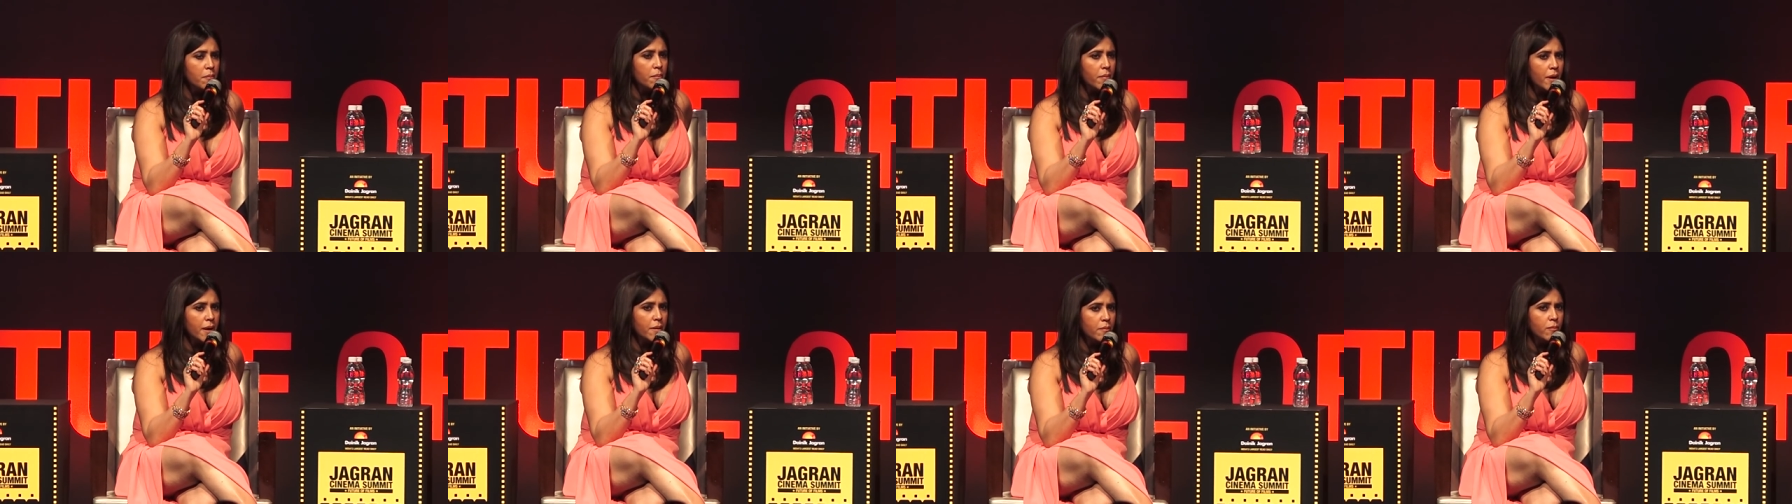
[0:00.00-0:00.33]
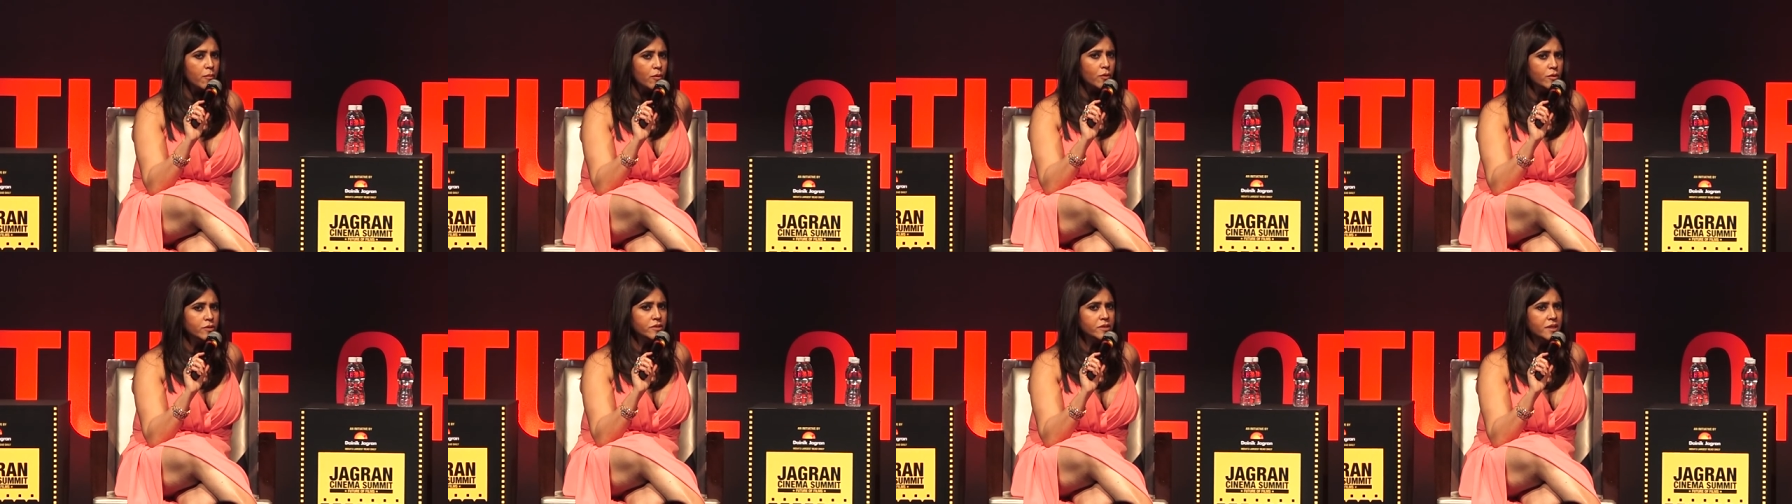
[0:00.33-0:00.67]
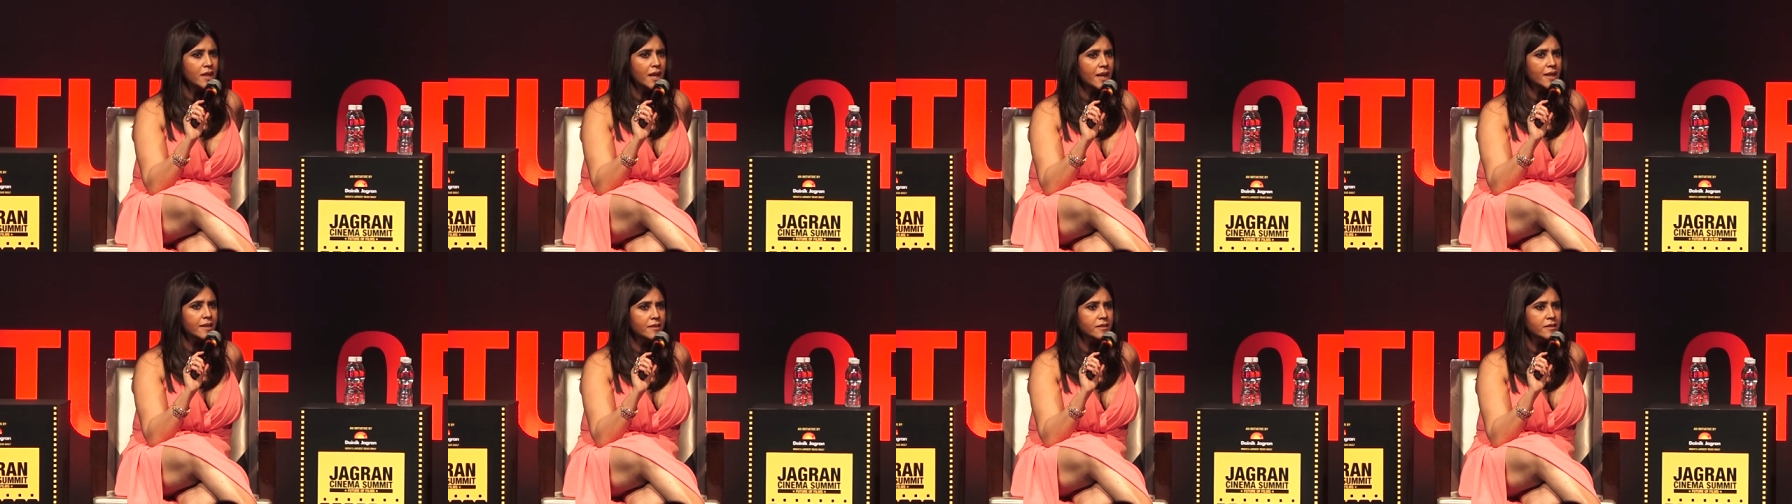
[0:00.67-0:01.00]
by most
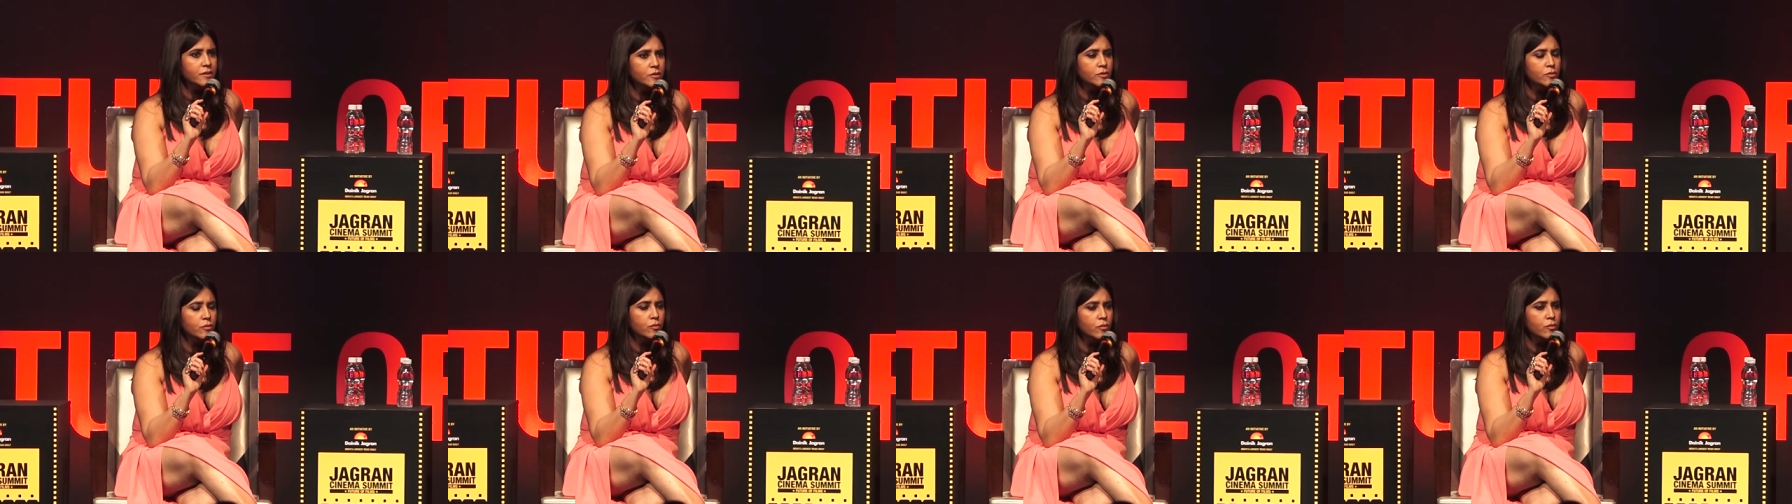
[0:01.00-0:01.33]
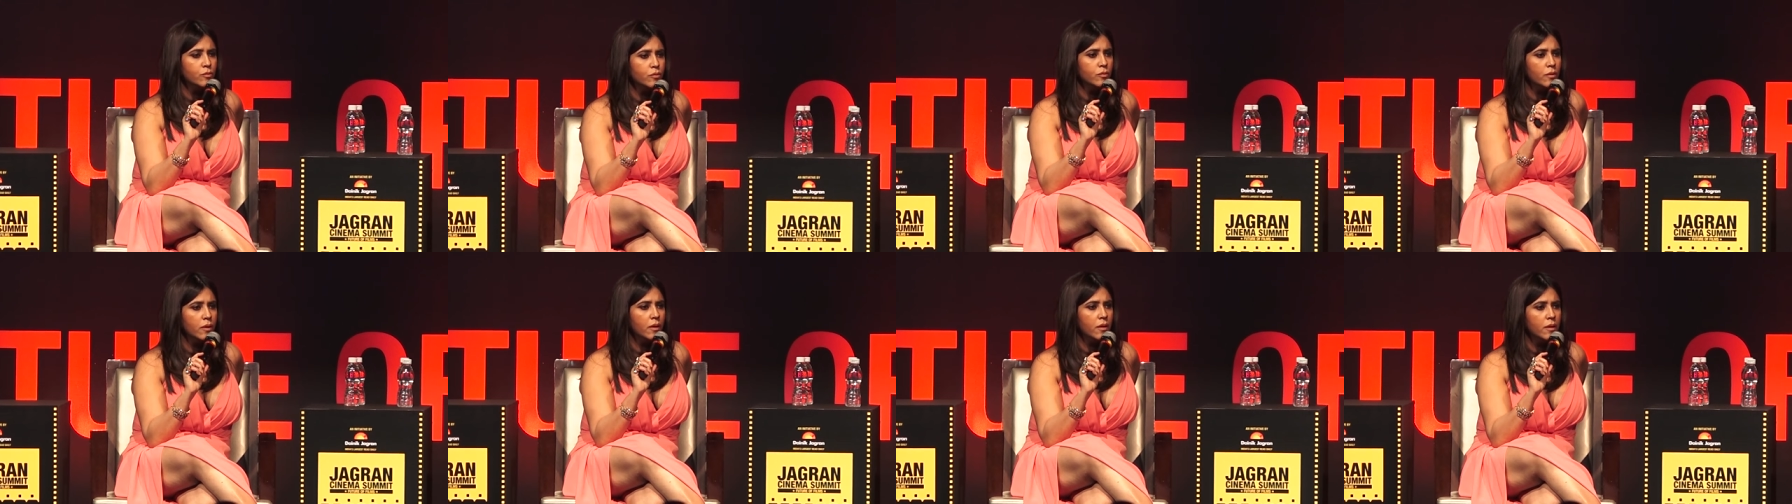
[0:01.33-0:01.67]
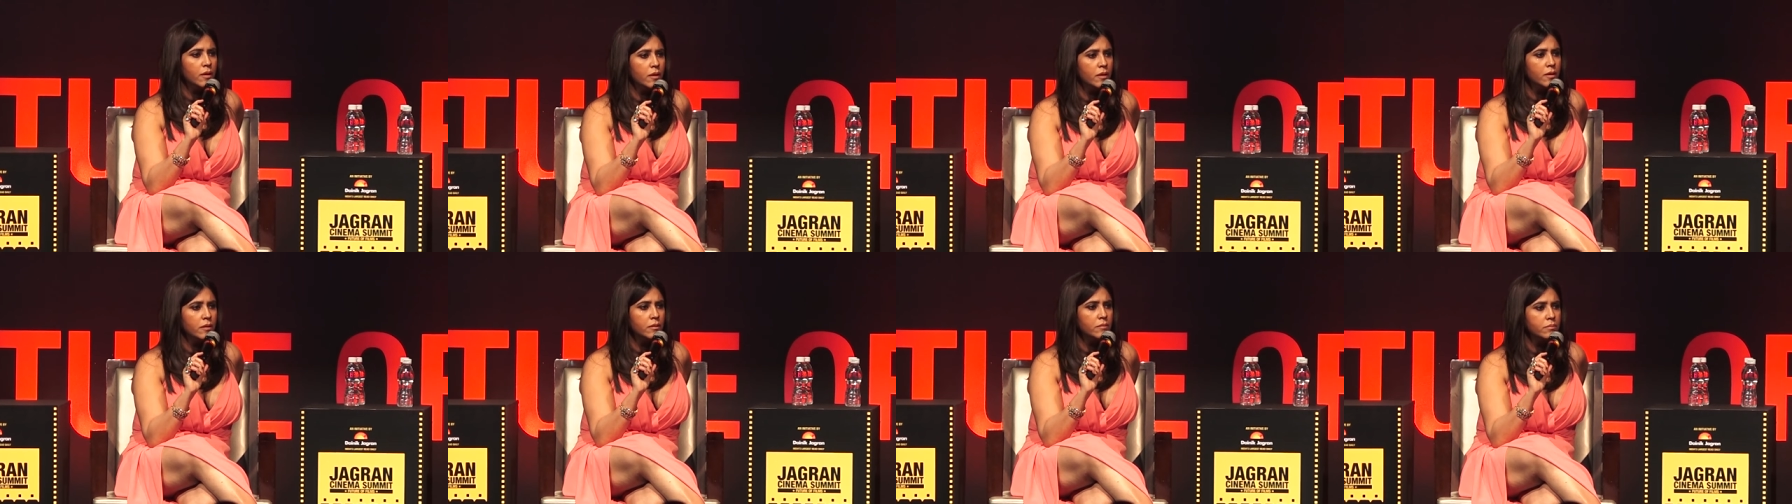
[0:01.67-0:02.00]
actors who,
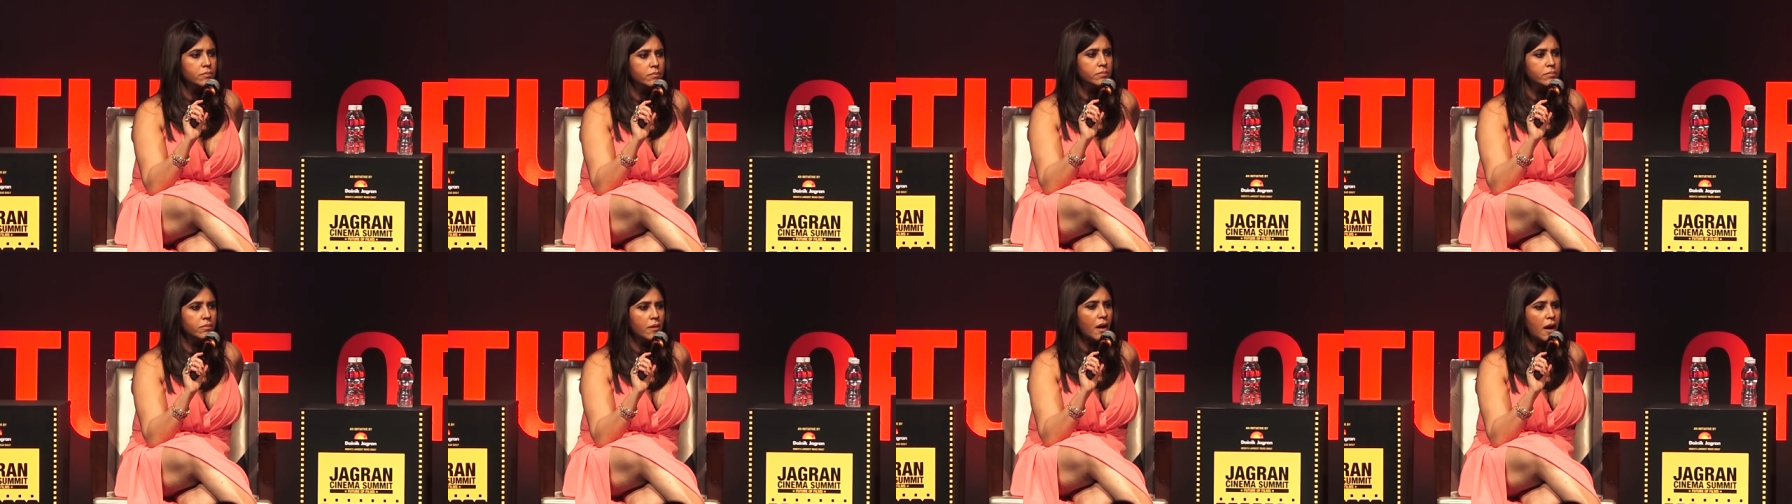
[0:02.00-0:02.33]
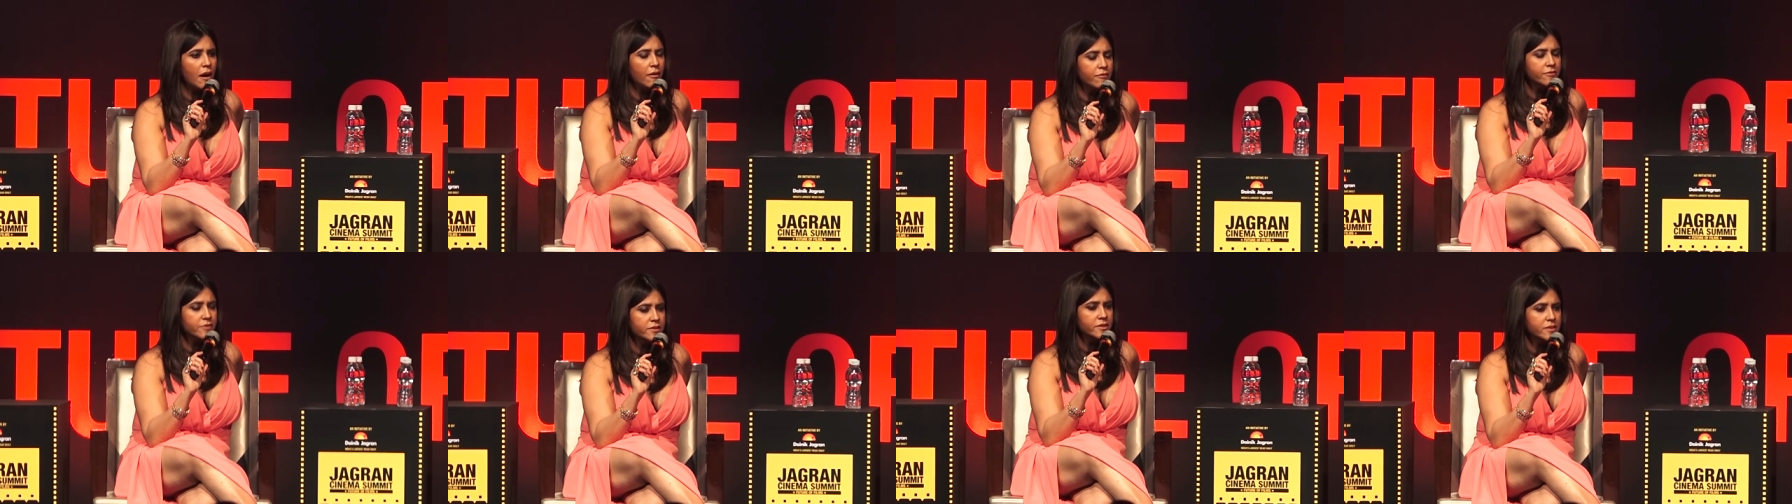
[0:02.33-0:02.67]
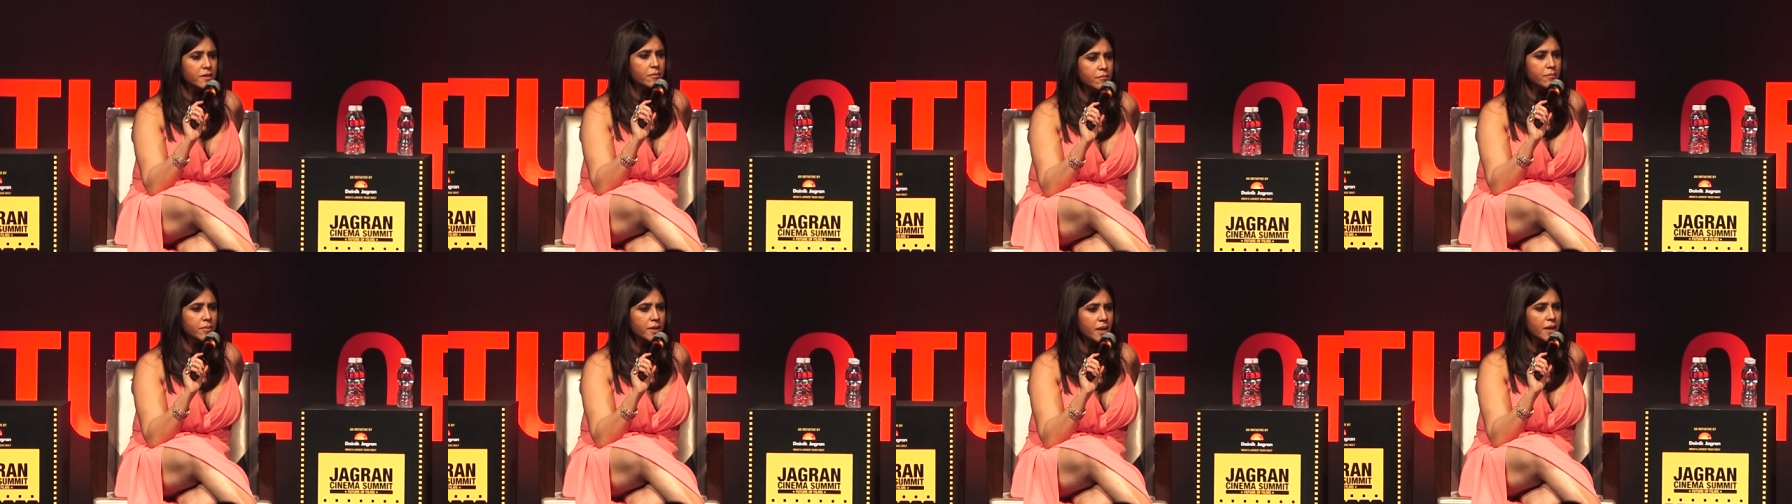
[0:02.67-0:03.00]
uh, after
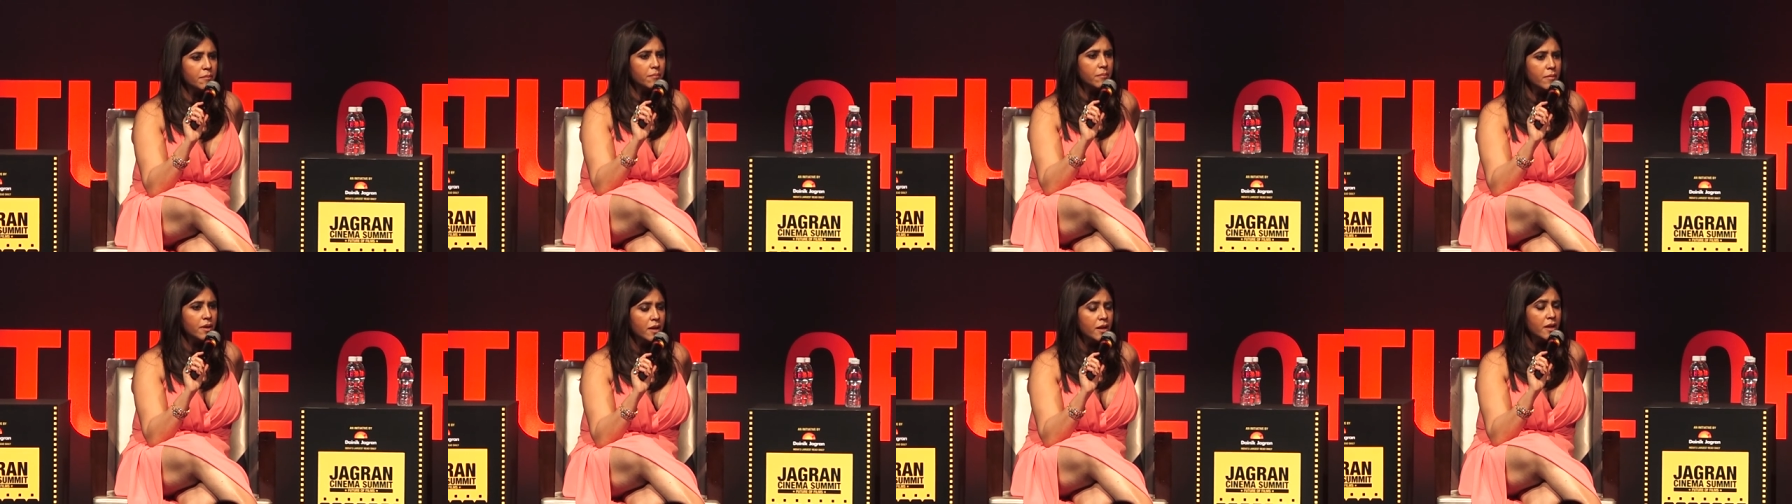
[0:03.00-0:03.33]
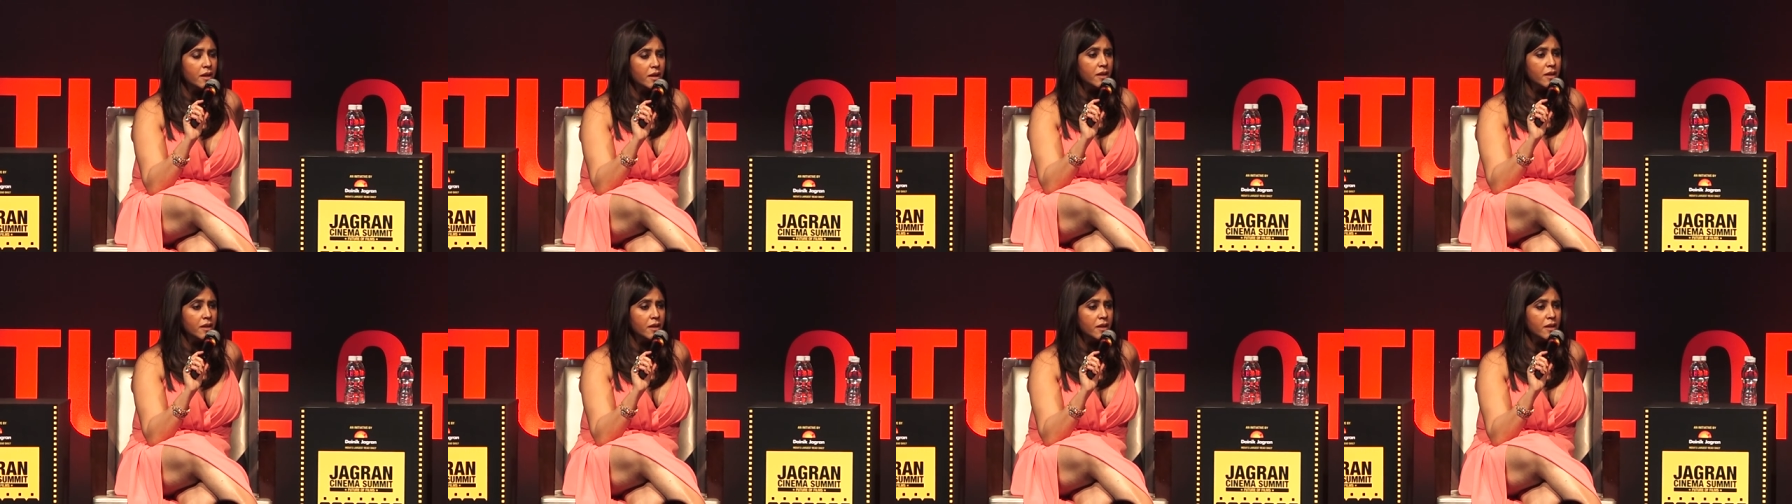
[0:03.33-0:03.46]
some time,